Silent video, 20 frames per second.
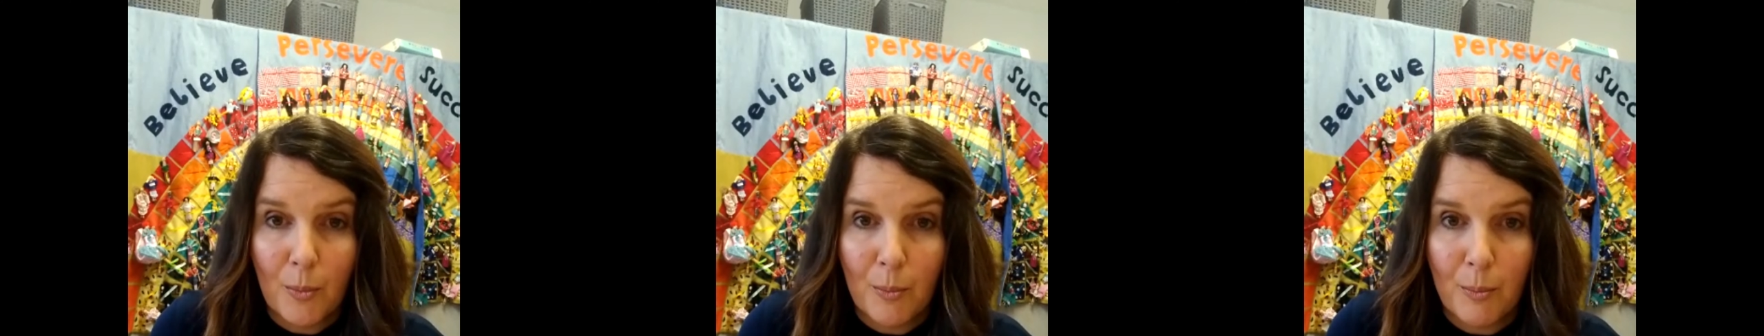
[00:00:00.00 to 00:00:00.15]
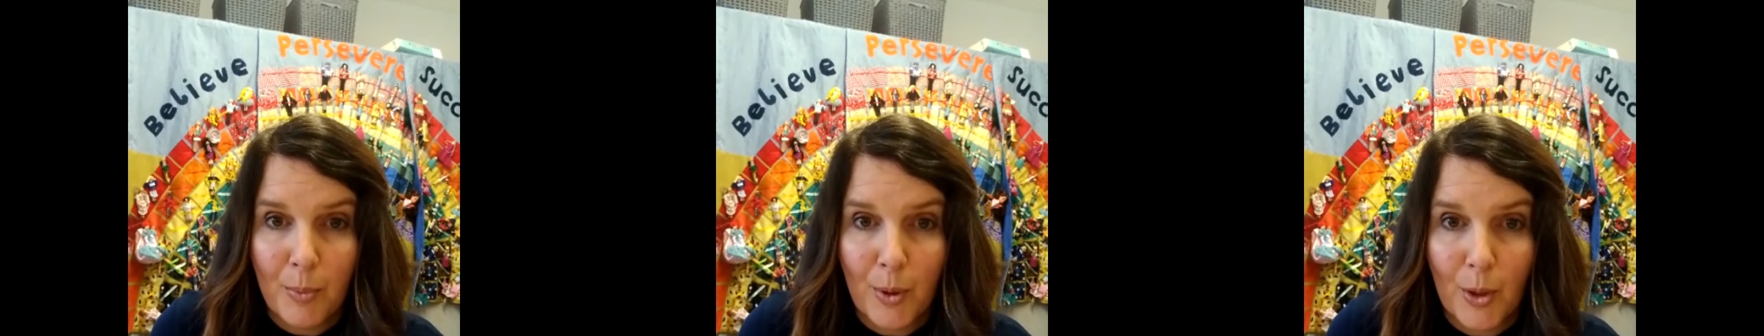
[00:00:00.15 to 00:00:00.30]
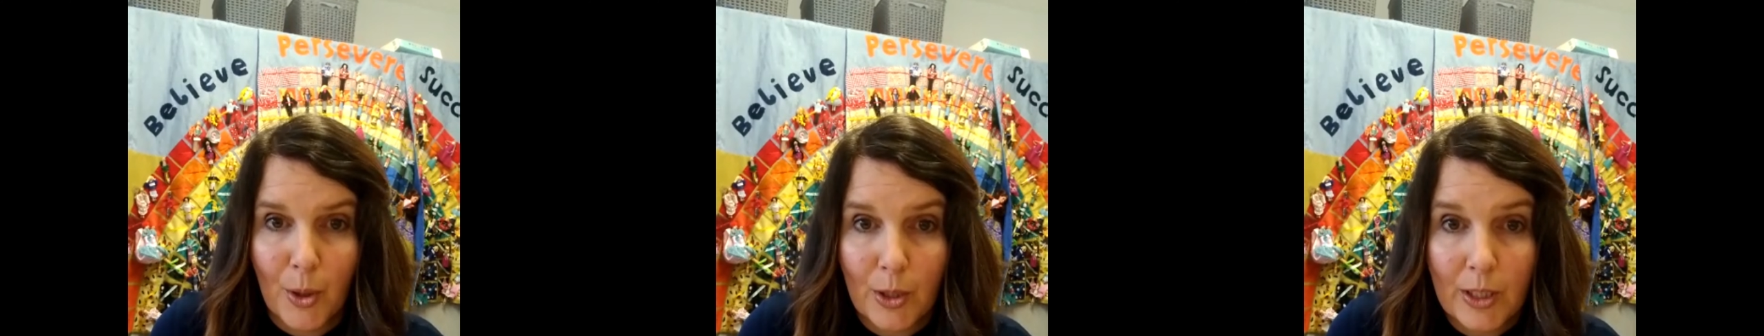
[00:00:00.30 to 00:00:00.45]

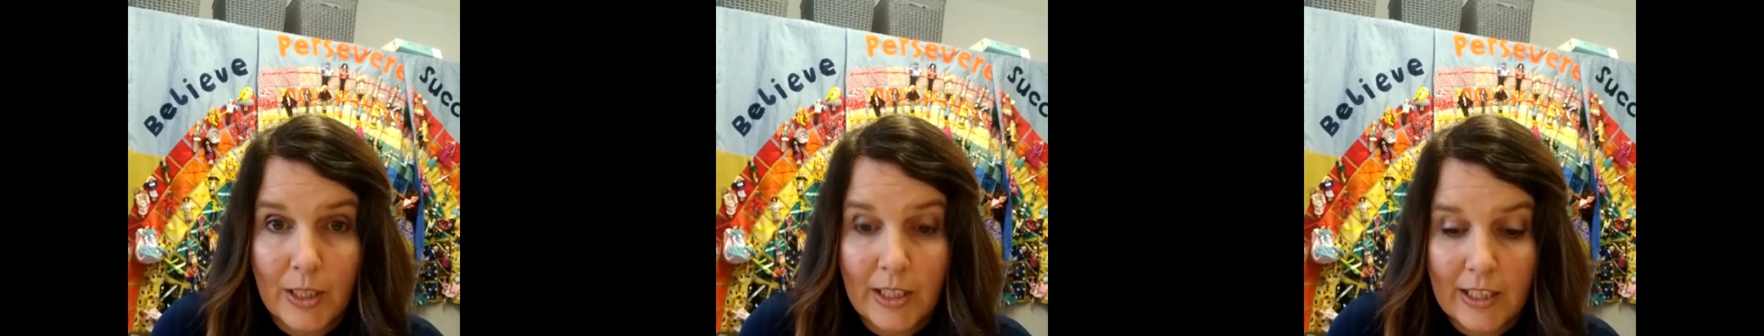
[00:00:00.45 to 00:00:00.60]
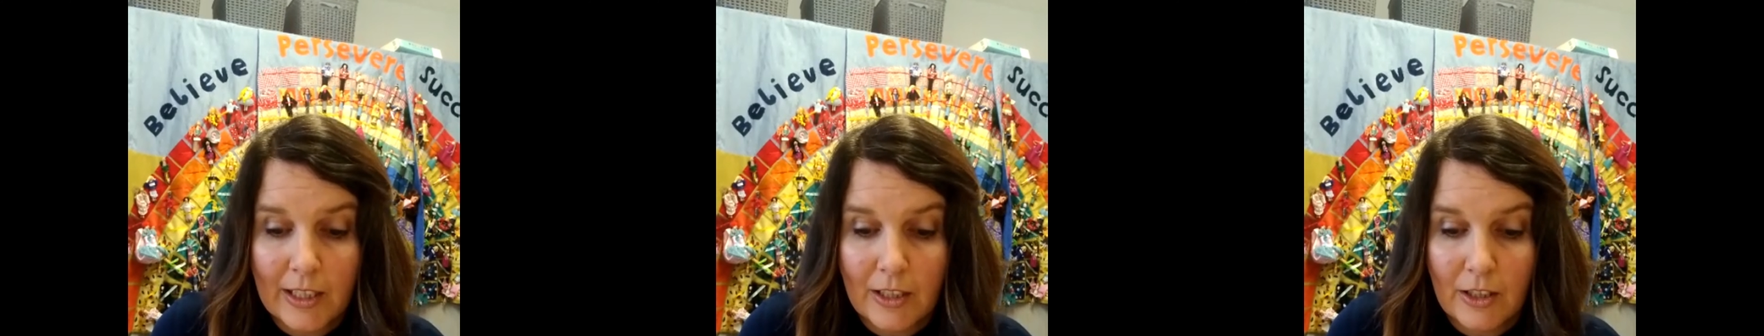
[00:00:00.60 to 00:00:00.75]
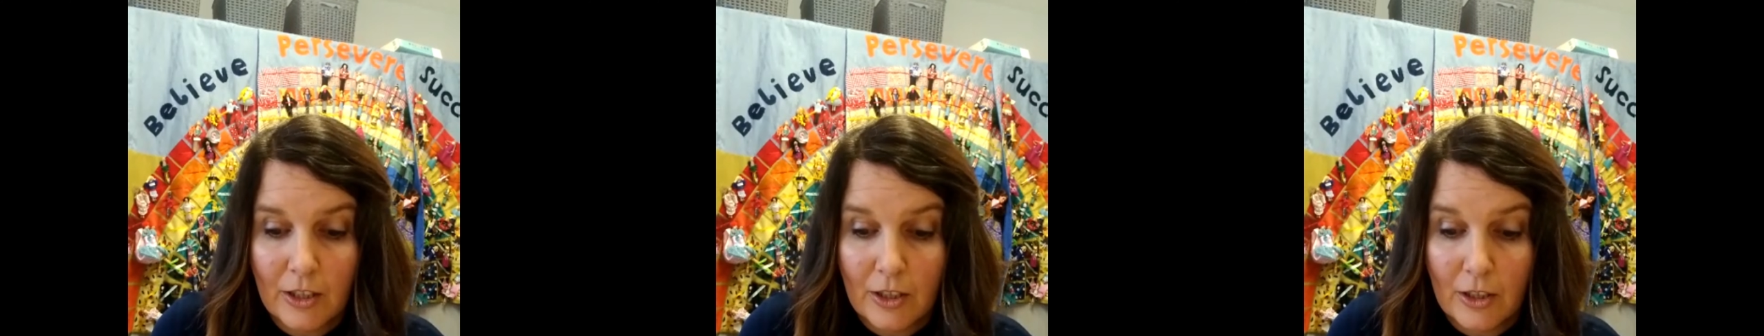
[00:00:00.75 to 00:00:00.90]

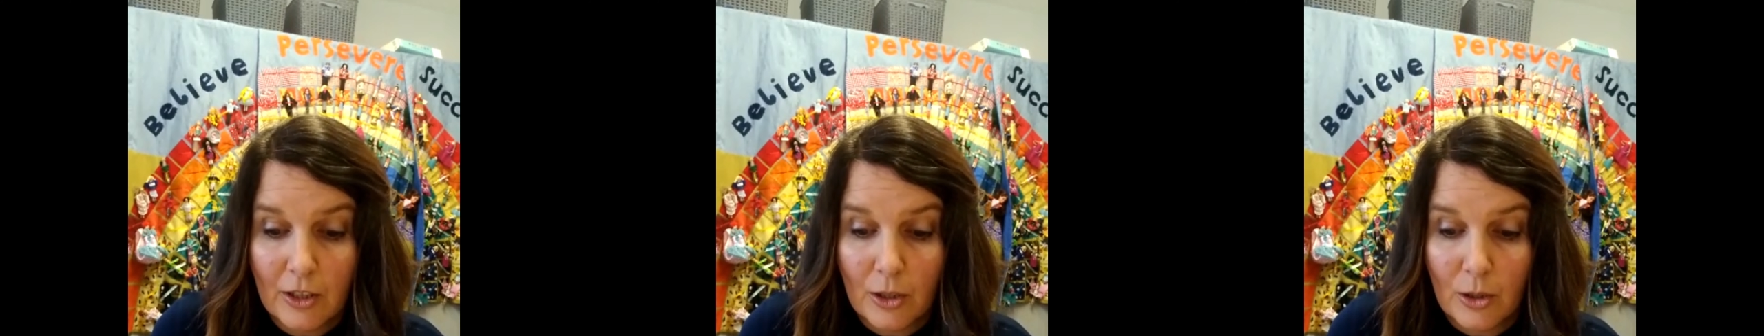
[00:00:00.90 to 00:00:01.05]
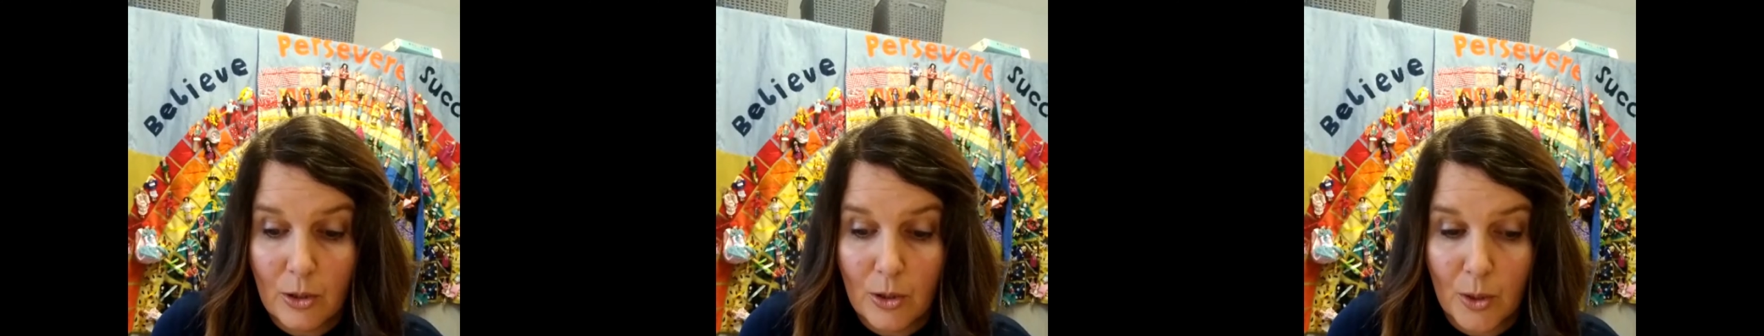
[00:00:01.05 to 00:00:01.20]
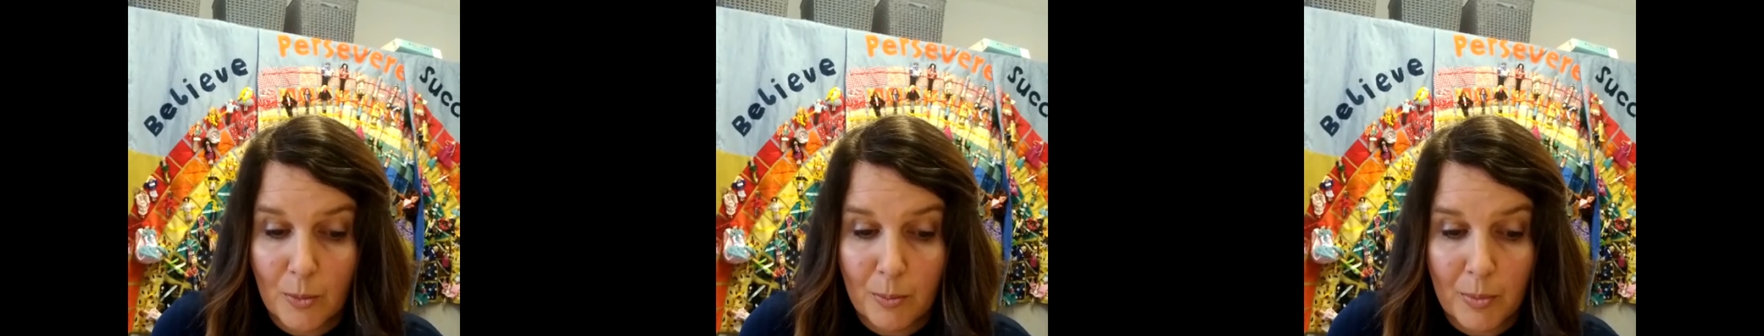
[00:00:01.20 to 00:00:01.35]
pointed to the
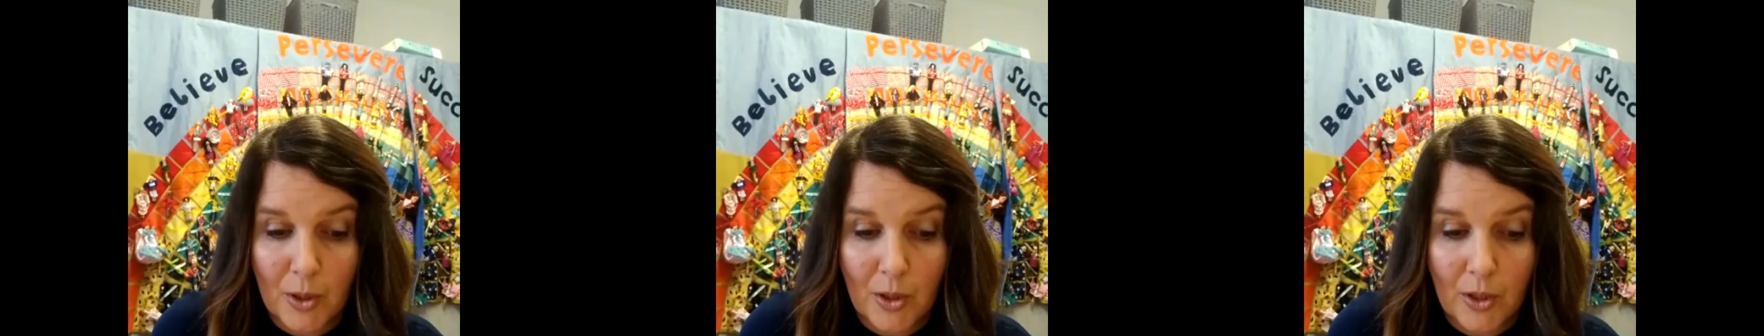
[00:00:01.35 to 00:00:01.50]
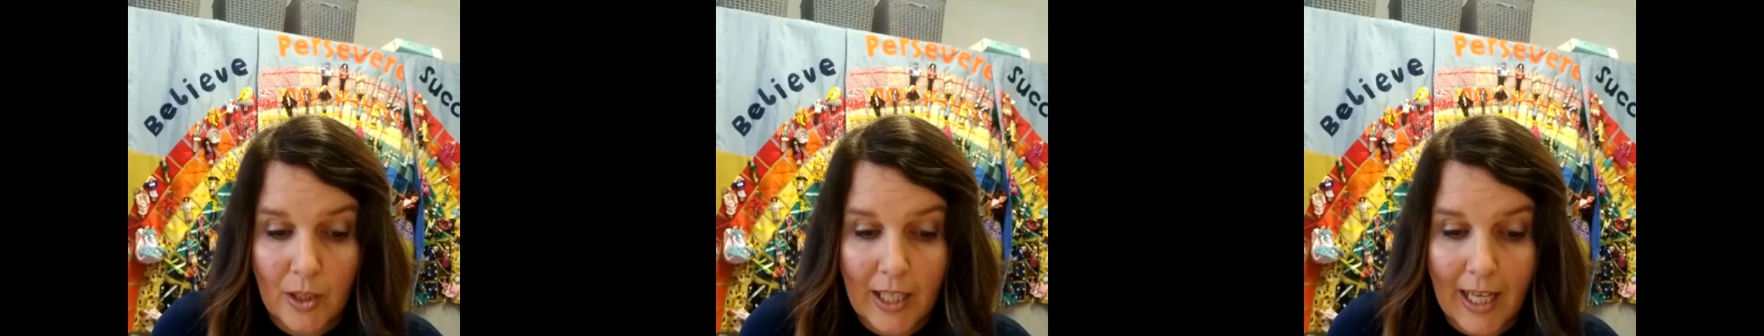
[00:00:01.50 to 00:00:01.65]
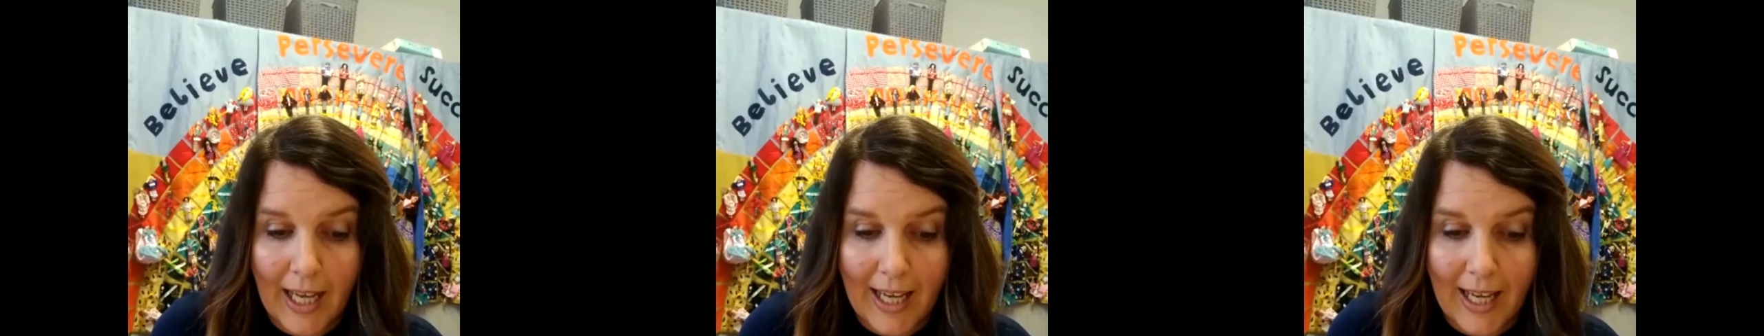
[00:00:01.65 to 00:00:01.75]
law book